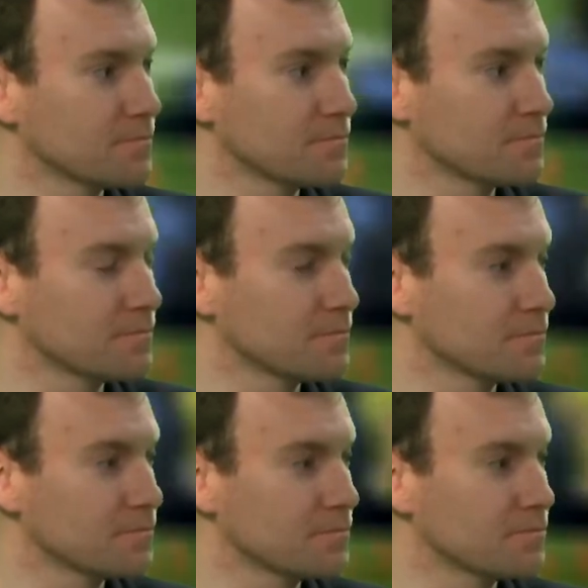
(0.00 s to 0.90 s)

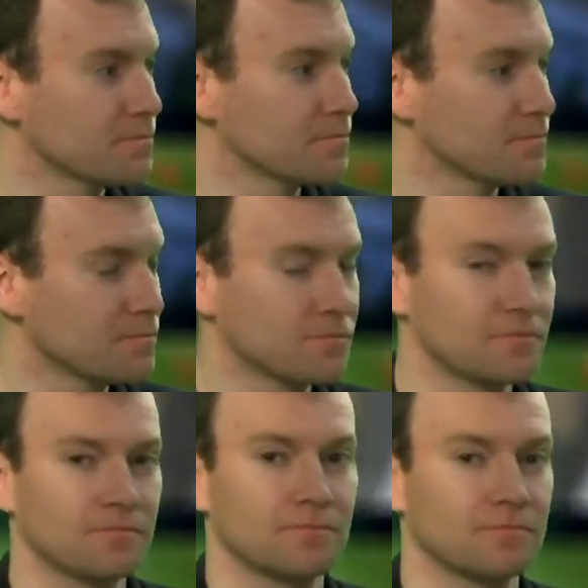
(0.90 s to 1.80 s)

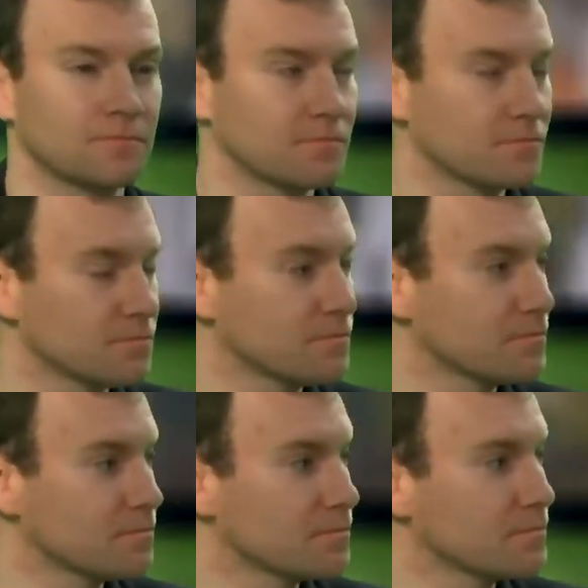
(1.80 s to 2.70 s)

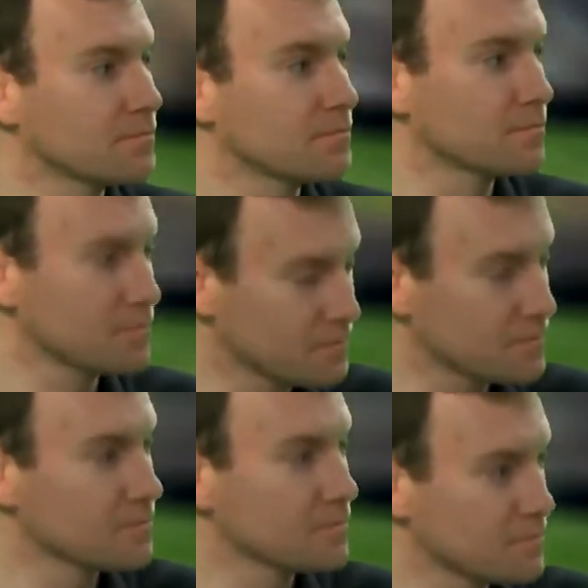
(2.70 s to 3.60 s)

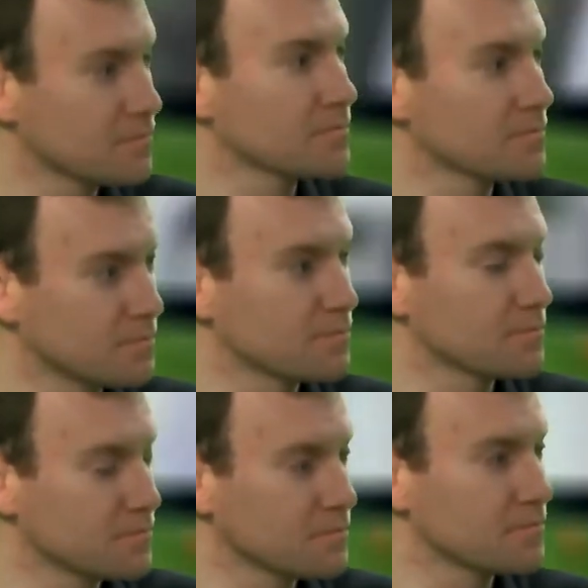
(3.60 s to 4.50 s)

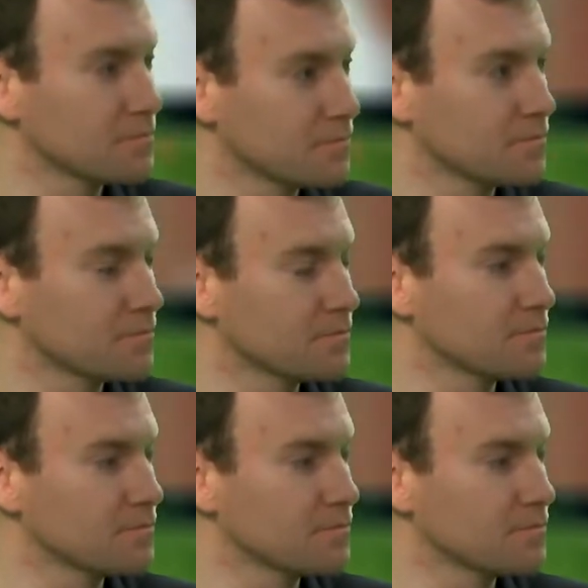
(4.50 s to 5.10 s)
(silent)